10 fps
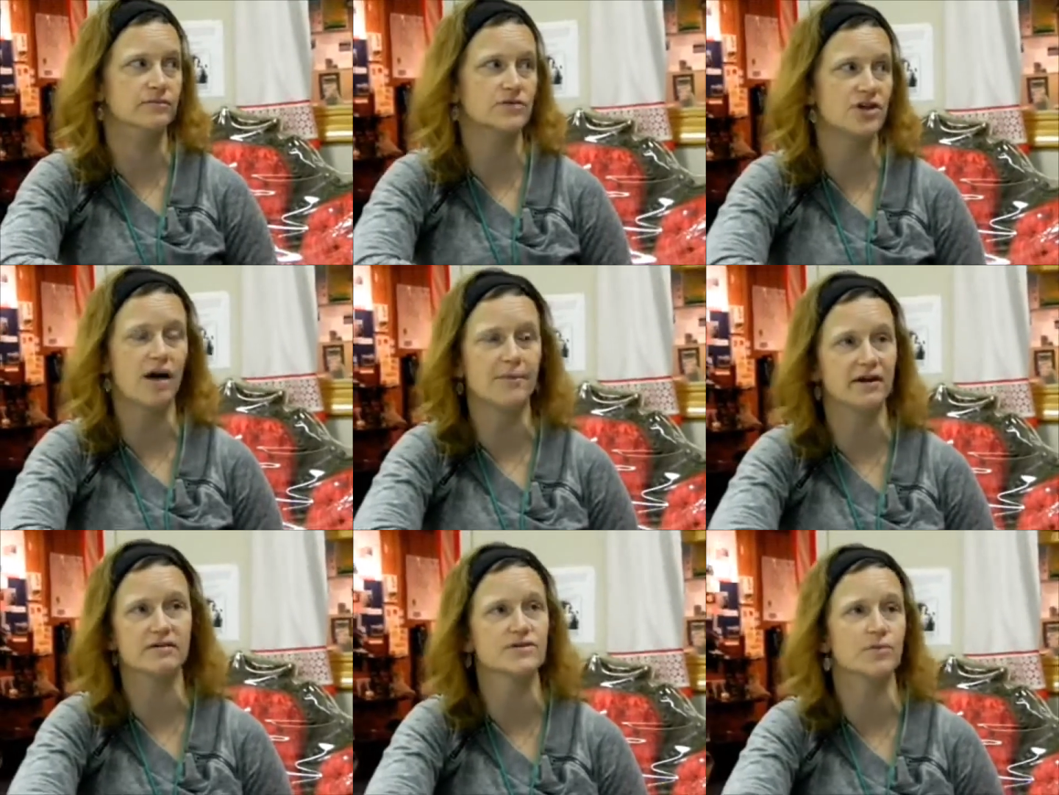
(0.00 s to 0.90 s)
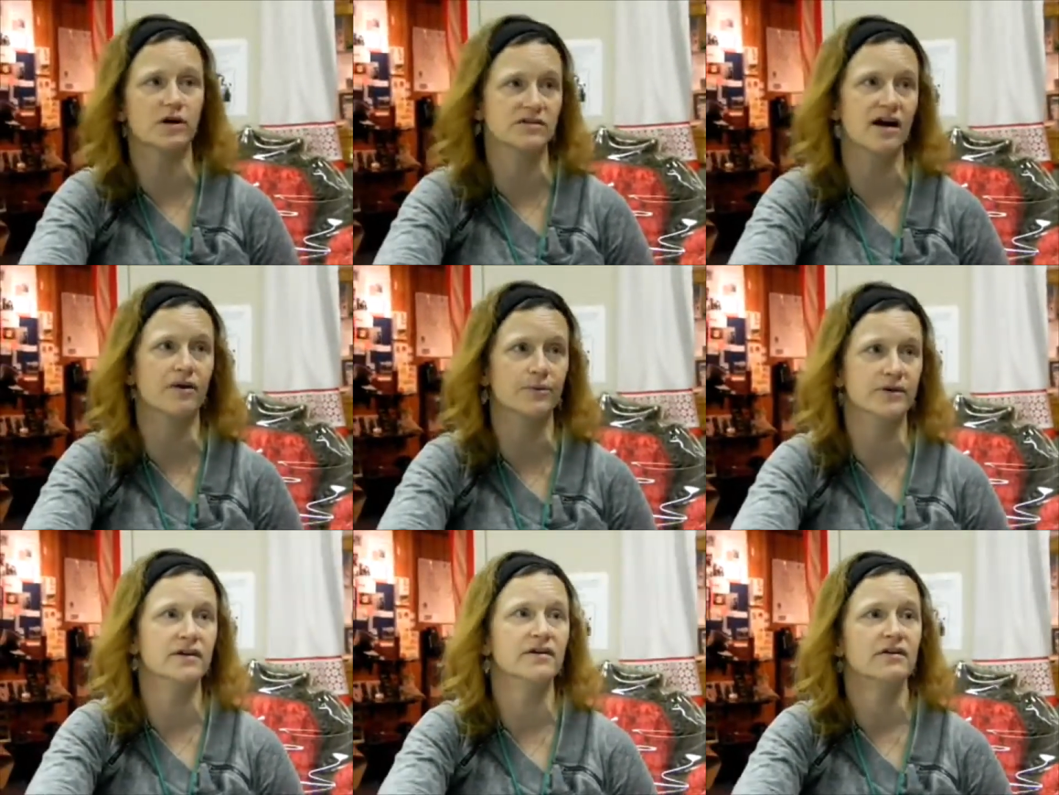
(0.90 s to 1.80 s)
shopping in a small town.
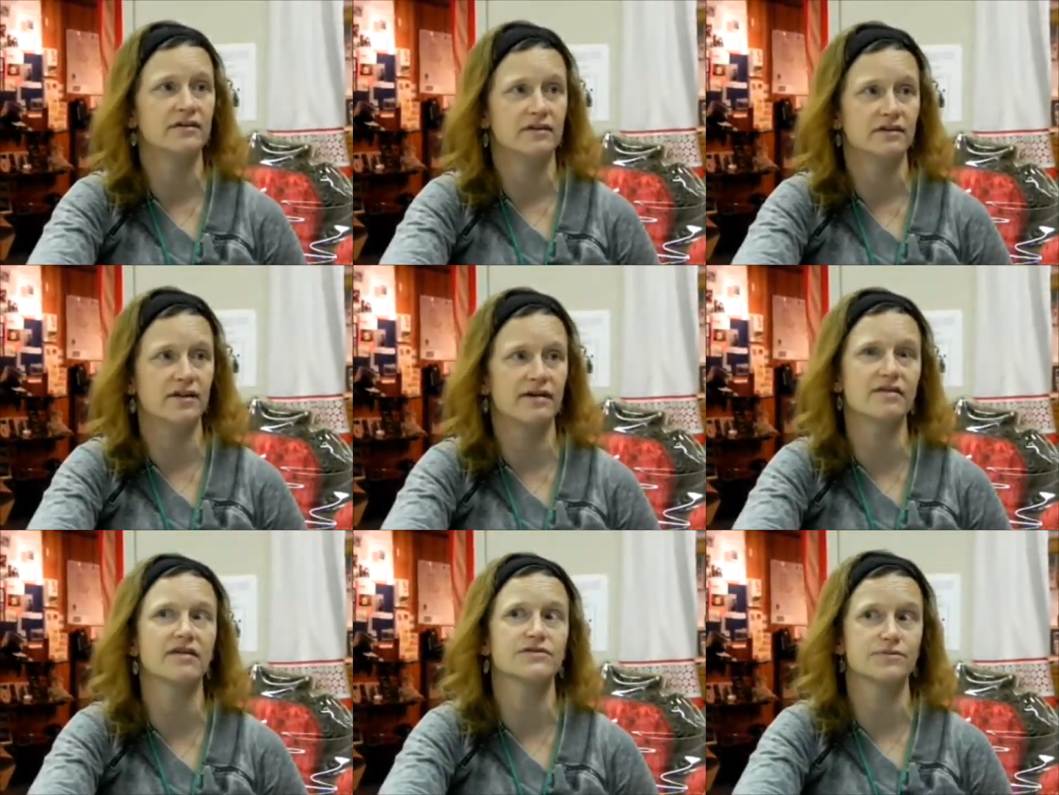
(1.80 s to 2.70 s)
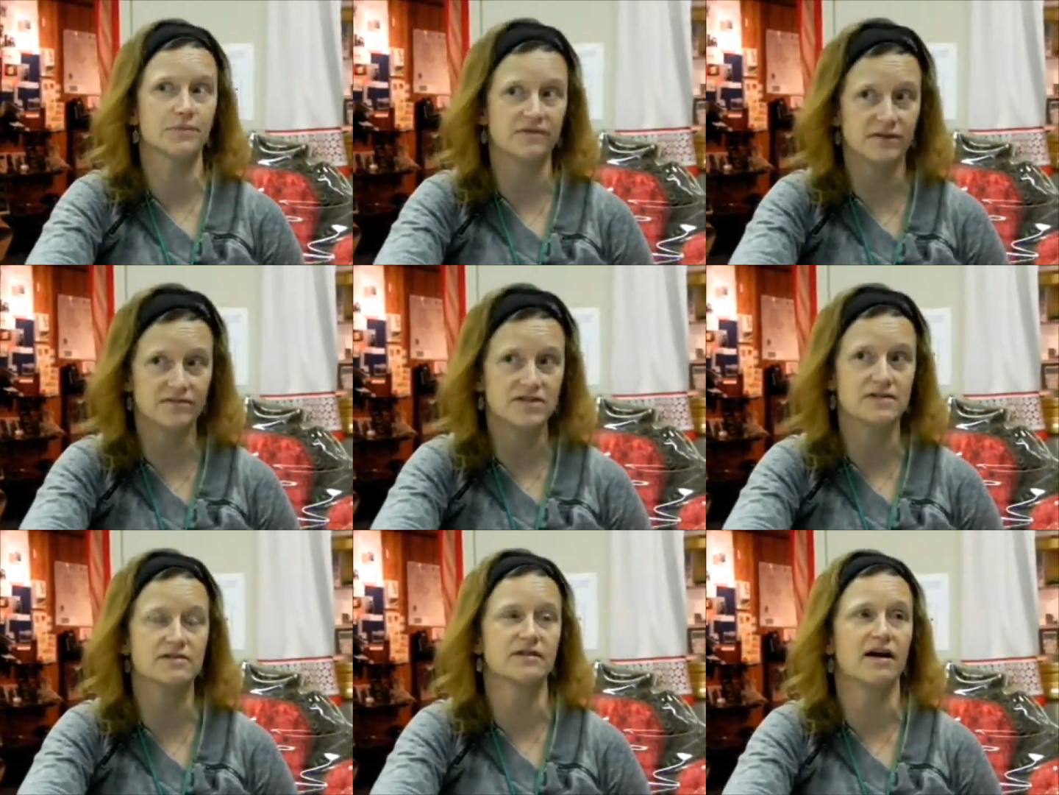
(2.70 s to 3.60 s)
A lot of things from the
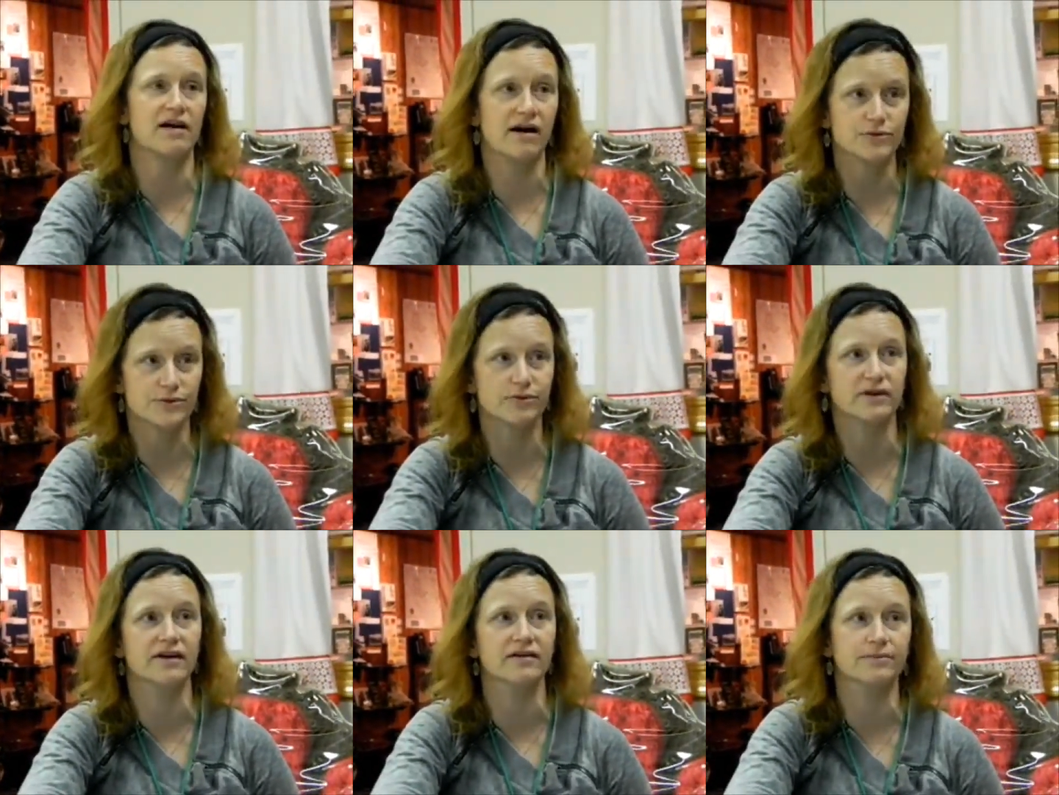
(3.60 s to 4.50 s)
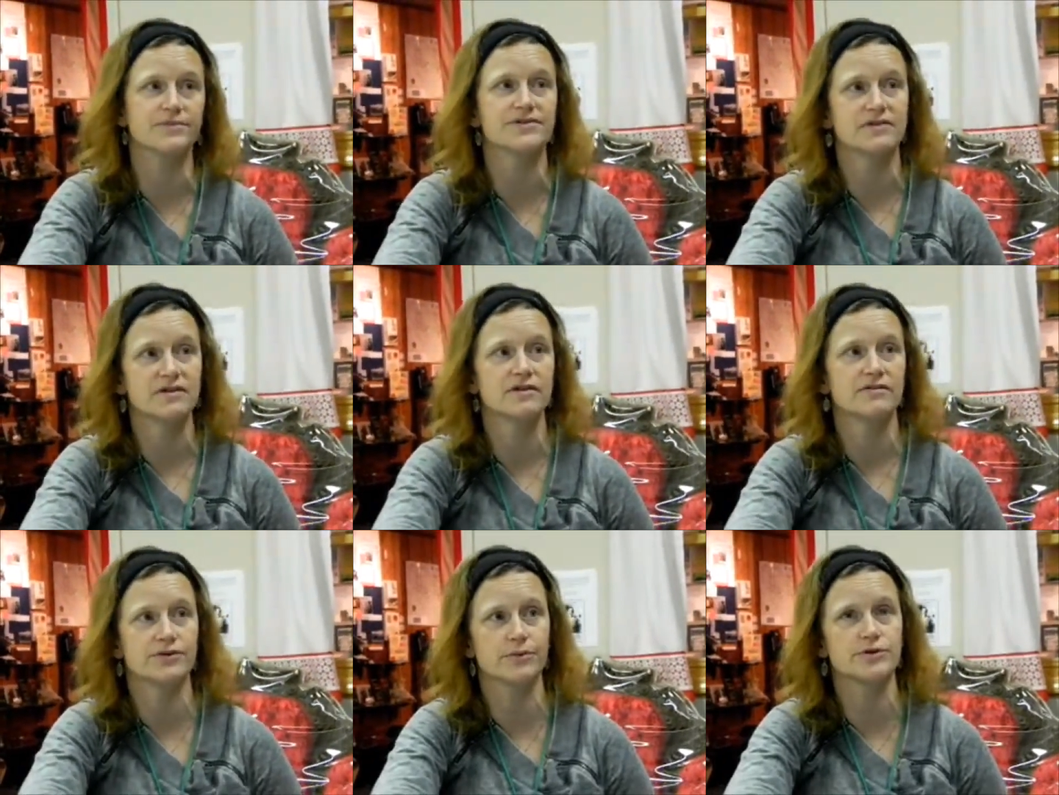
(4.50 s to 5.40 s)
50s, a lot of household items.
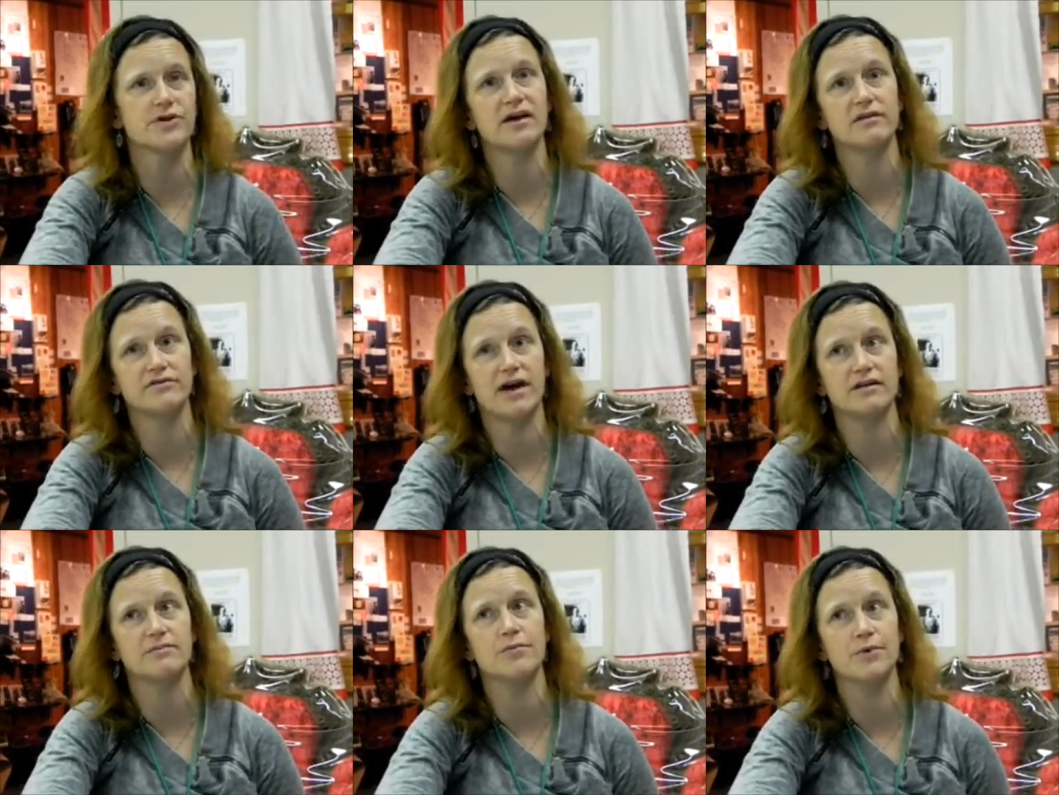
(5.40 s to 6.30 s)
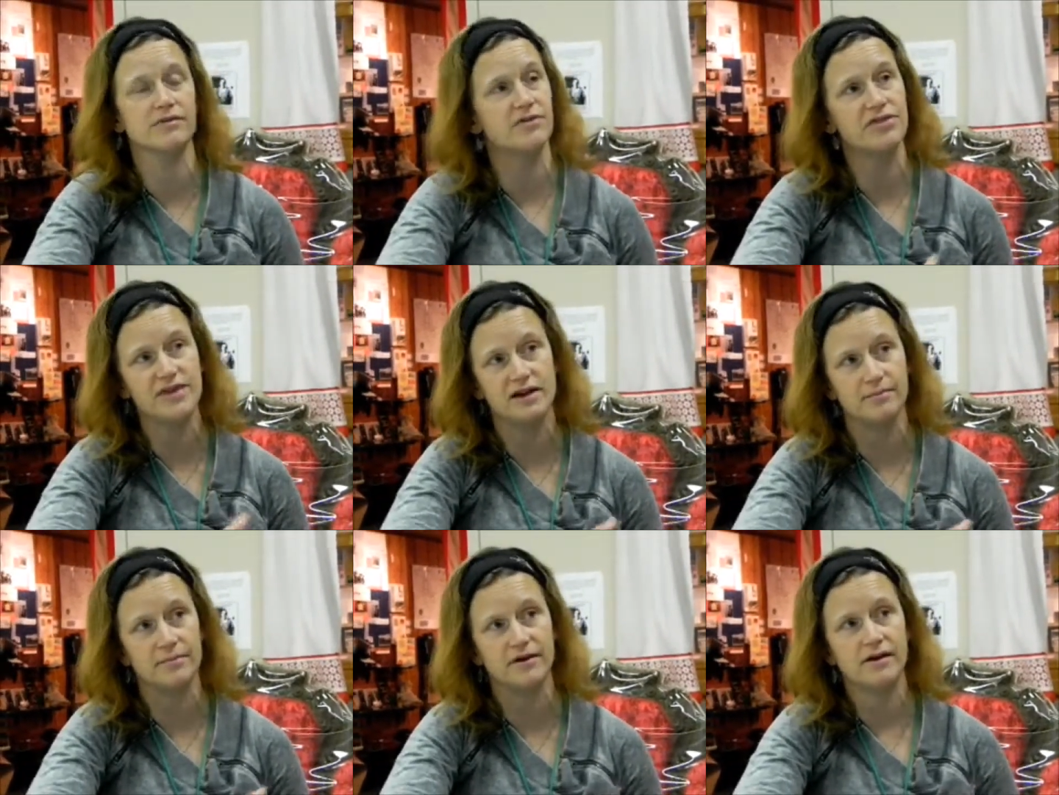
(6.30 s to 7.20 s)
So we're trying to find more of a
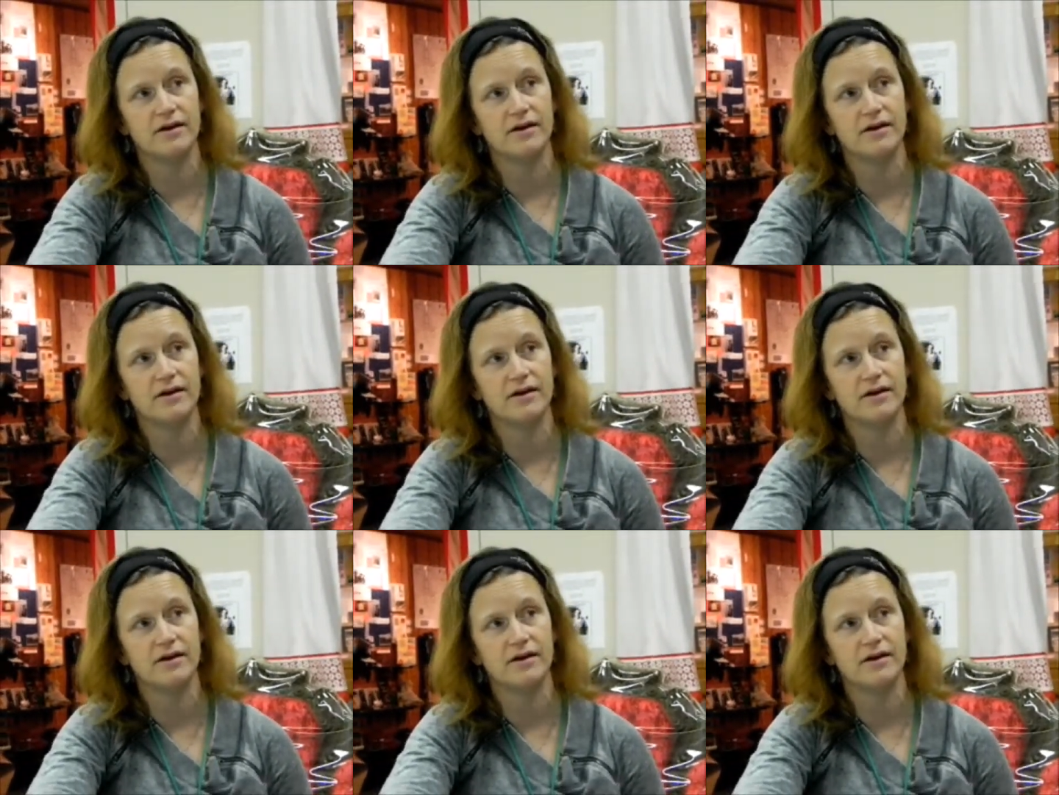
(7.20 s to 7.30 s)
theme.